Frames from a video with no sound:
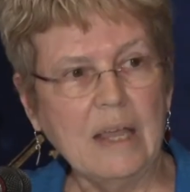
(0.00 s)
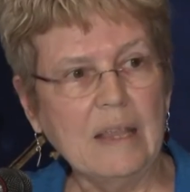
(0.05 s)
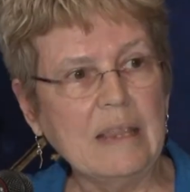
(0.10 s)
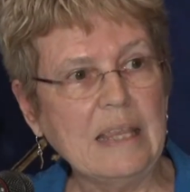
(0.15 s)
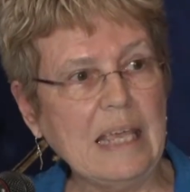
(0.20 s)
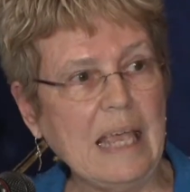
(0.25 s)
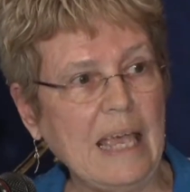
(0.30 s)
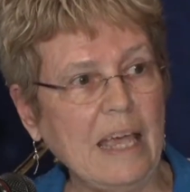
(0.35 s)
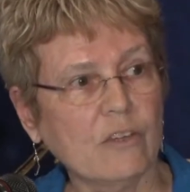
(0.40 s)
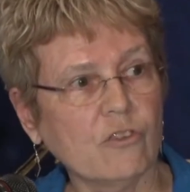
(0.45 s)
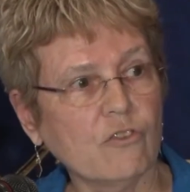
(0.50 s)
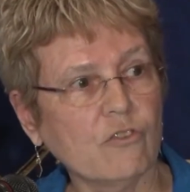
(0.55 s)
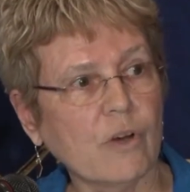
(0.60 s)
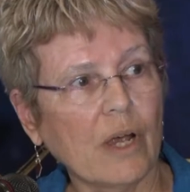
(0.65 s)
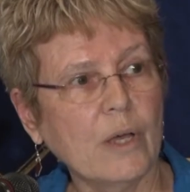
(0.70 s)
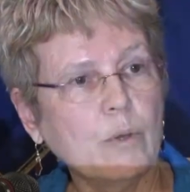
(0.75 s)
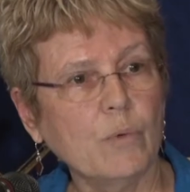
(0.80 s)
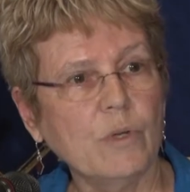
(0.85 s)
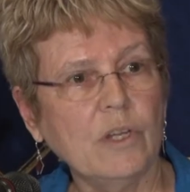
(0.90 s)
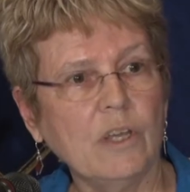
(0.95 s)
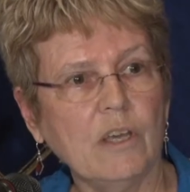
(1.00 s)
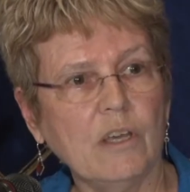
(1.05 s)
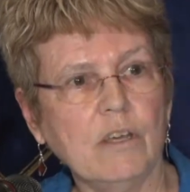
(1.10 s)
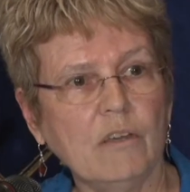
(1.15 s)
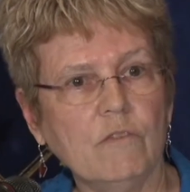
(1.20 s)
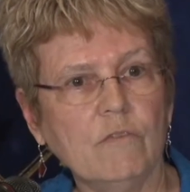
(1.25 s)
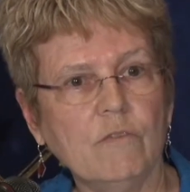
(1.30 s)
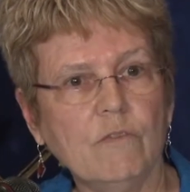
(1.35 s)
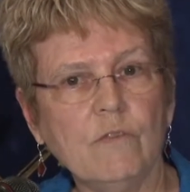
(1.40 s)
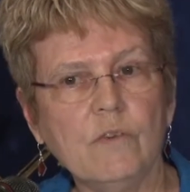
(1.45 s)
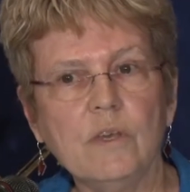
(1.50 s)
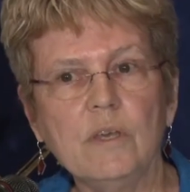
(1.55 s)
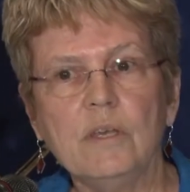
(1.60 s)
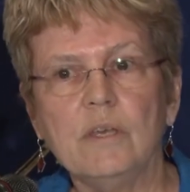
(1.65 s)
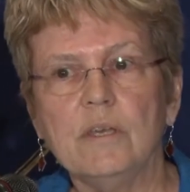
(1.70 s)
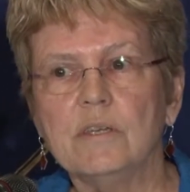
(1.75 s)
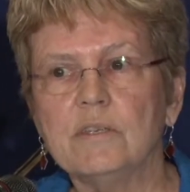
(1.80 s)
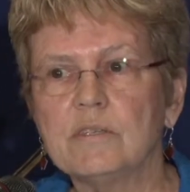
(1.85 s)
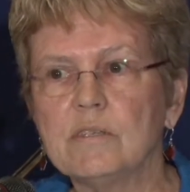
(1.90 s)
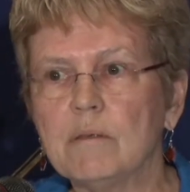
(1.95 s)
The answer I would give
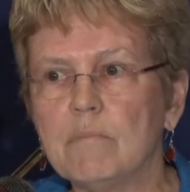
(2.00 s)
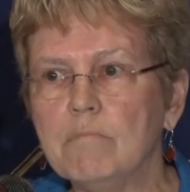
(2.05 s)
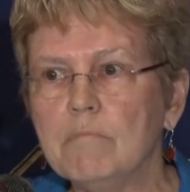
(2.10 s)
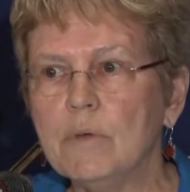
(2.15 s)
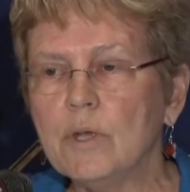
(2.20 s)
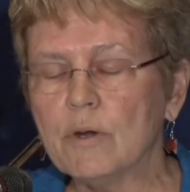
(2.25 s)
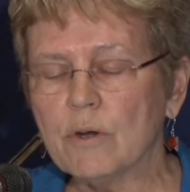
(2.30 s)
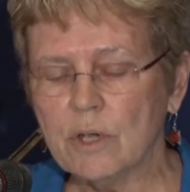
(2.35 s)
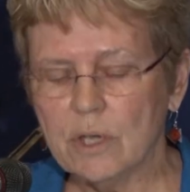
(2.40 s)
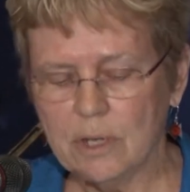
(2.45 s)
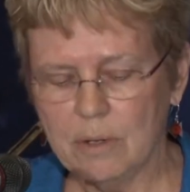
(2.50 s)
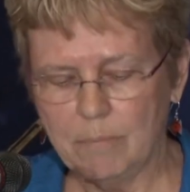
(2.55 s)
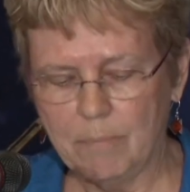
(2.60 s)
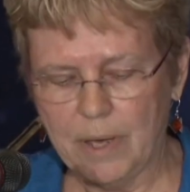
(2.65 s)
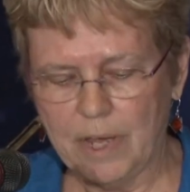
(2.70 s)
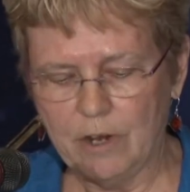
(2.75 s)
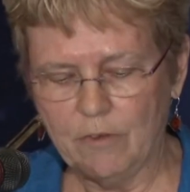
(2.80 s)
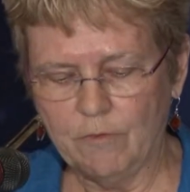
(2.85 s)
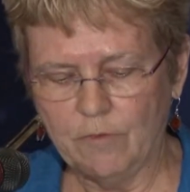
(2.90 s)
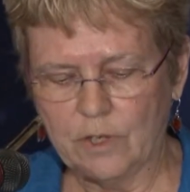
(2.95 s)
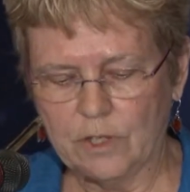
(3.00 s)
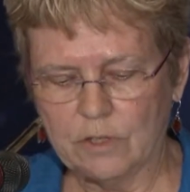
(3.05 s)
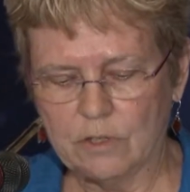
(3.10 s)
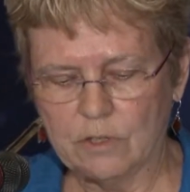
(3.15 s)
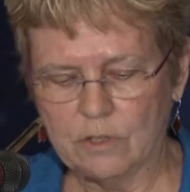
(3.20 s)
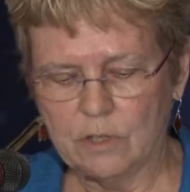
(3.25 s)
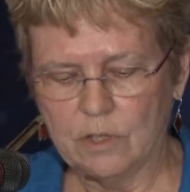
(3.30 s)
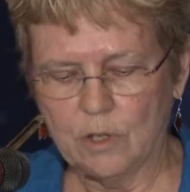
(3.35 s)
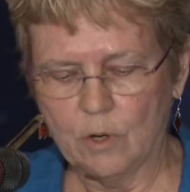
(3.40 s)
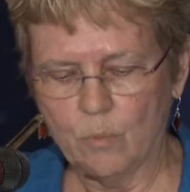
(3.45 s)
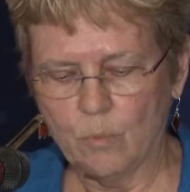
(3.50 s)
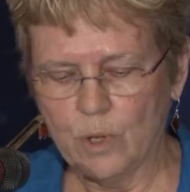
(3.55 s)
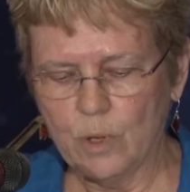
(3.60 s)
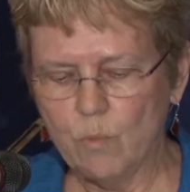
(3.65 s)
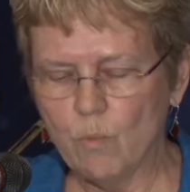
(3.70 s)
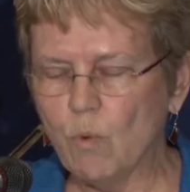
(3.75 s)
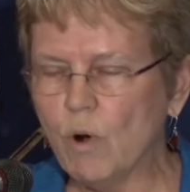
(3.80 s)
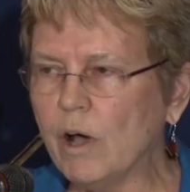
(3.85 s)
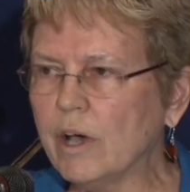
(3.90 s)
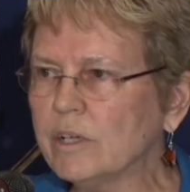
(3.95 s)
is the myriad benefits that we
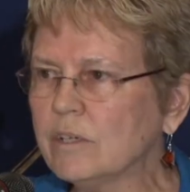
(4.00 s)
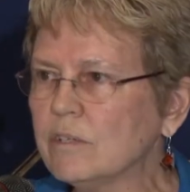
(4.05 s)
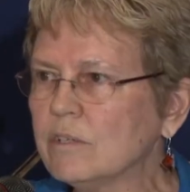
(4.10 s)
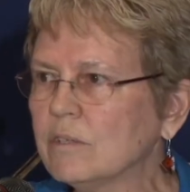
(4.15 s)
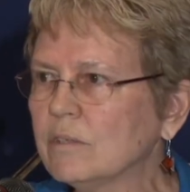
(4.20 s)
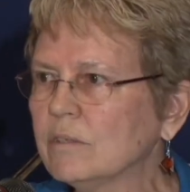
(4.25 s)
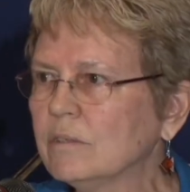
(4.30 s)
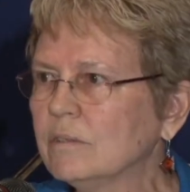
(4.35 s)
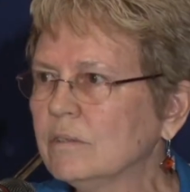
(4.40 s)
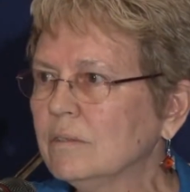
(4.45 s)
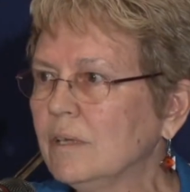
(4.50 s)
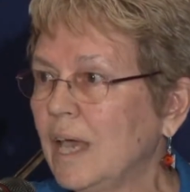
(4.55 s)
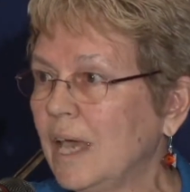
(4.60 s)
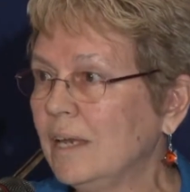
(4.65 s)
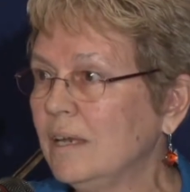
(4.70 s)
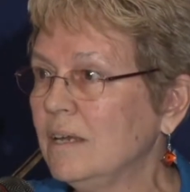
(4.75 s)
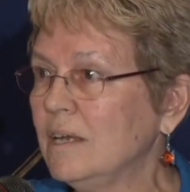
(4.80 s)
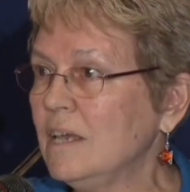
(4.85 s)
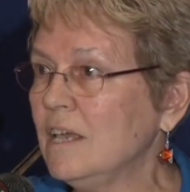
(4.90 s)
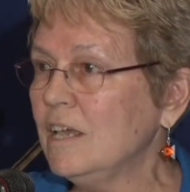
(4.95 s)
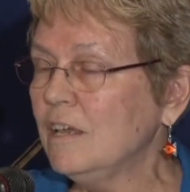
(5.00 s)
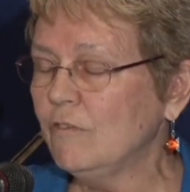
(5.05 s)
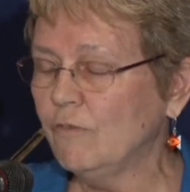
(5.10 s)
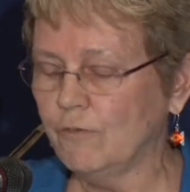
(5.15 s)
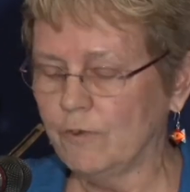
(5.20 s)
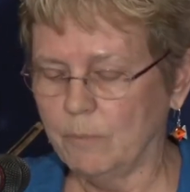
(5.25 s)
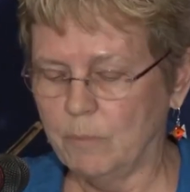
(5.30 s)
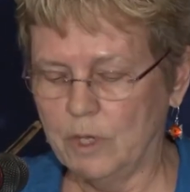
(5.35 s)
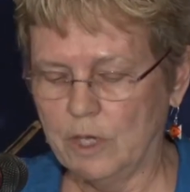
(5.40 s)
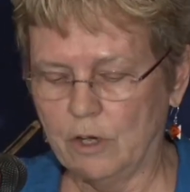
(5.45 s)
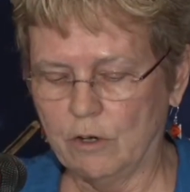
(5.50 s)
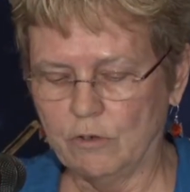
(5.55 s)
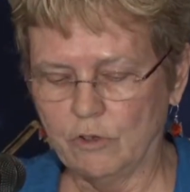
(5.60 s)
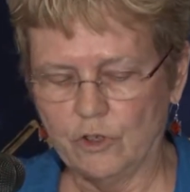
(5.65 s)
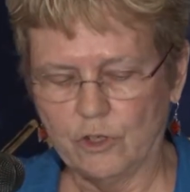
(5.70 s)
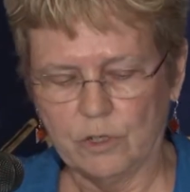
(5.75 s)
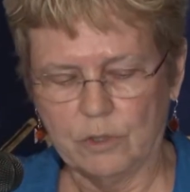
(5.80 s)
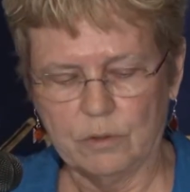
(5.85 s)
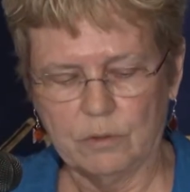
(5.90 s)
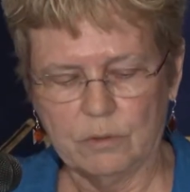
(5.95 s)
want and need from the
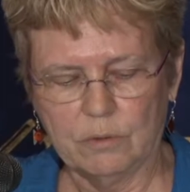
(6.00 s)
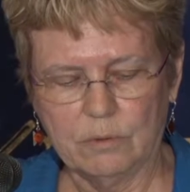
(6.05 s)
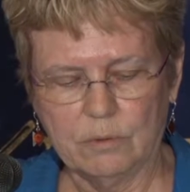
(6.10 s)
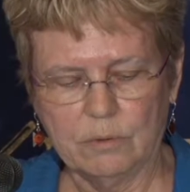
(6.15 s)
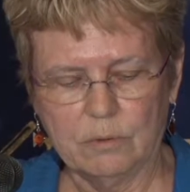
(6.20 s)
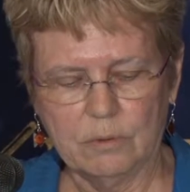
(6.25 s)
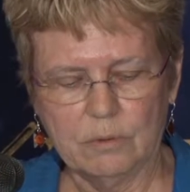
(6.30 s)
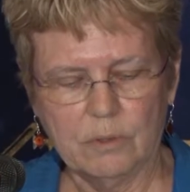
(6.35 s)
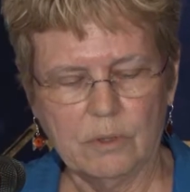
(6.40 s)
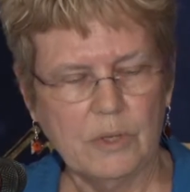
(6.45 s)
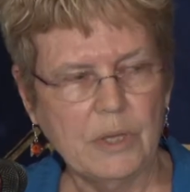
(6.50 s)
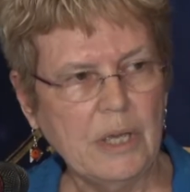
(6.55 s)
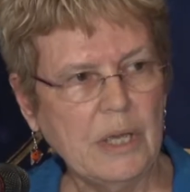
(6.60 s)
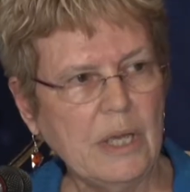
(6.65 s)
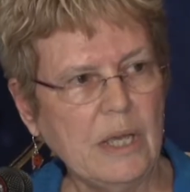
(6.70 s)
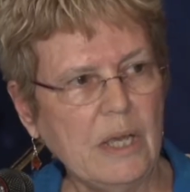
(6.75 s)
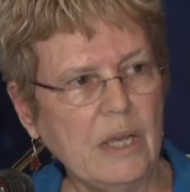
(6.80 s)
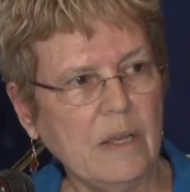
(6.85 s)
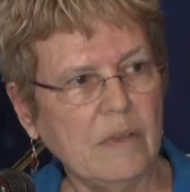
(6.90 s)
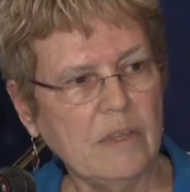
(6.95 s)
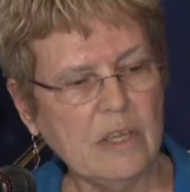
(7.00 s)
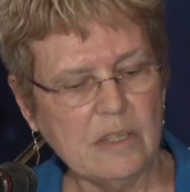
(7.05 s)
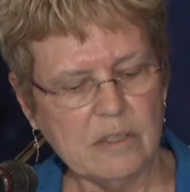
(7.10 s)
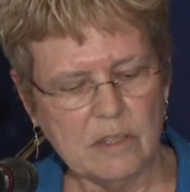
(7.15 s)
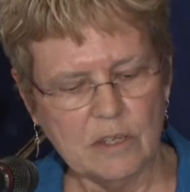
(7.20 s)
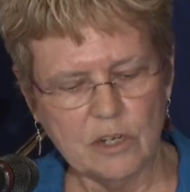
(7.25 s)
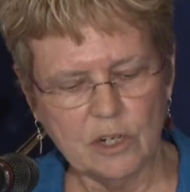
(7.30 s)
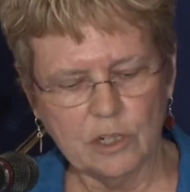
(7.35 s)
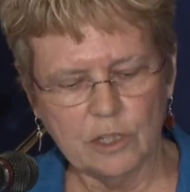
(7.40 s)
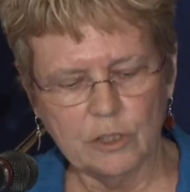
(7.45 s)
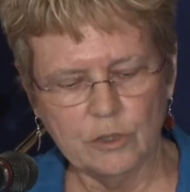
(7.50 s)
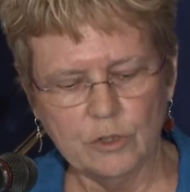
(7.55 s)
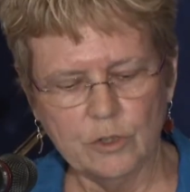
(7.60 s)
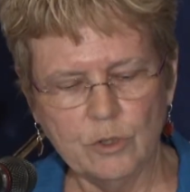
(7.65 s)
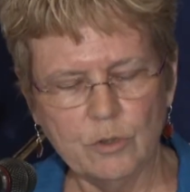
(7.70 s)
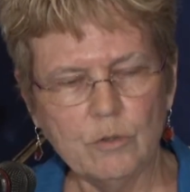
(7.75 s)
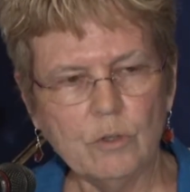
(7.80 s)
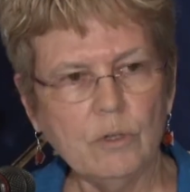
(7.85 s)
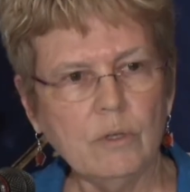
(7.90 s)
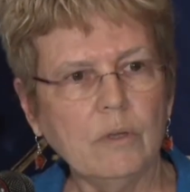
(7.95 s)
ocean. These
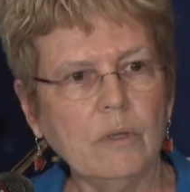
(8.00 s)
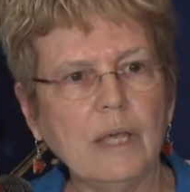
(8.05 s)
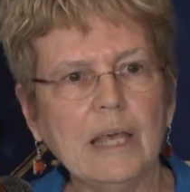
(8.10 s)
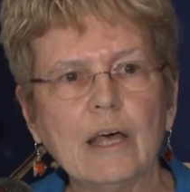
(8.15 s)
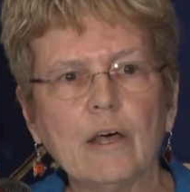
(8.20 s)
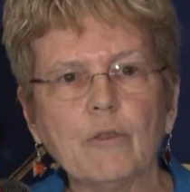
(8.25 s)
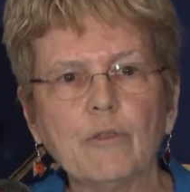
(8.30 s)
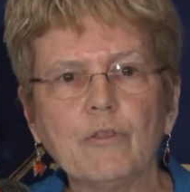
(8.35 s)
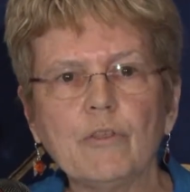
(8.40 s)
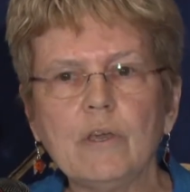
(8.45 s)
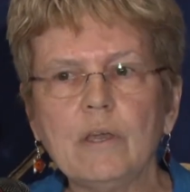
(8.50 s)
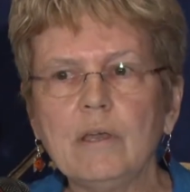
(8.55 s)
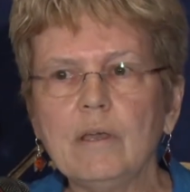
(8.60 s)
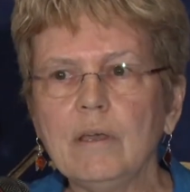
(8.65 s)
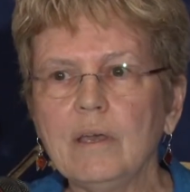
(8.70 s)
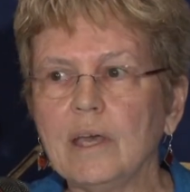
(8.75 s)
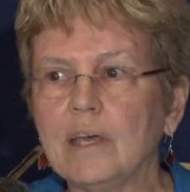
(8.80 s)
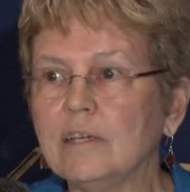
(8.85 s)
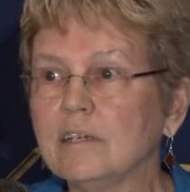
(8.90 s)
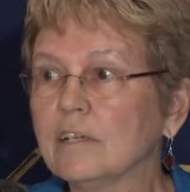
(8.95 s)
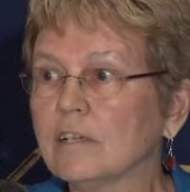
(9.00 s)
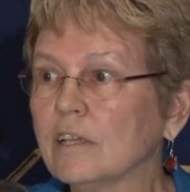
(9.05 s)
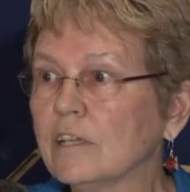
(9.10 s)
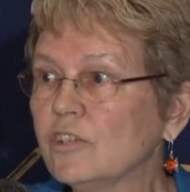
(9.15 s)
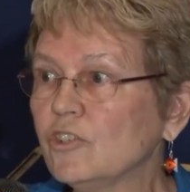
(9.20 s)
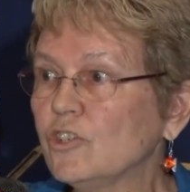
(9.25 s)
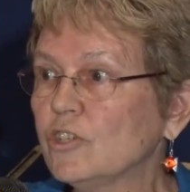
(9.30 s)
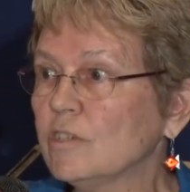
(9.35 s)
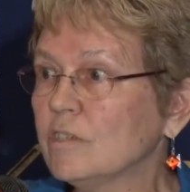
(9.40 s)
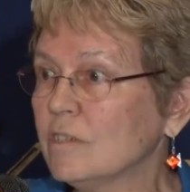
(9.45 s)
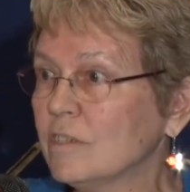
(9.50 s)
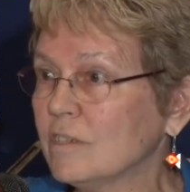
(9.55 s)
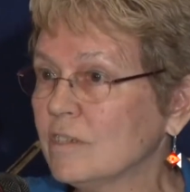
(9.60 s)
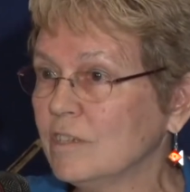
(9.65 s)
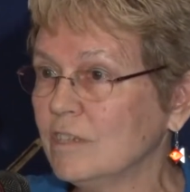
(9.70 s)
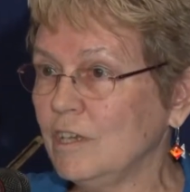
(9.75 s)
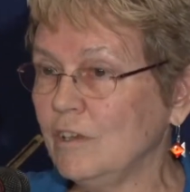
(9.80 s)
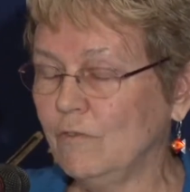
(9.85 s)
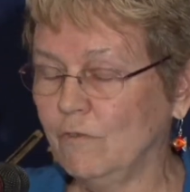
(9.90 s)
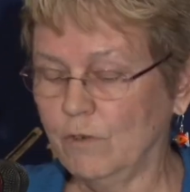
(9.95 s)
include healthy and delicious
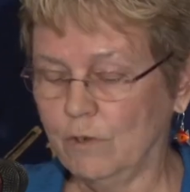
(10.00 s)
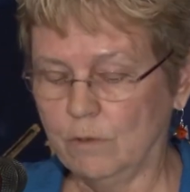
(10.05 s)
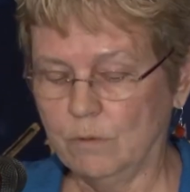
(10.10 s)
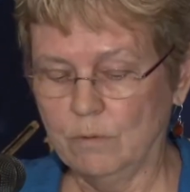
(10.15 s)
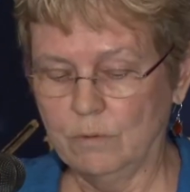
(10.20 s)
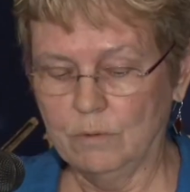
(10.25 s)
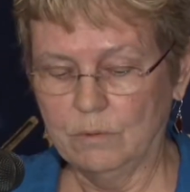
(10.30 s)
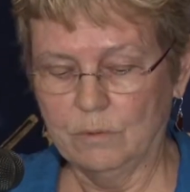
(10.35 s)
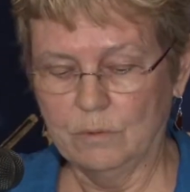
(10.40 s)
seafood,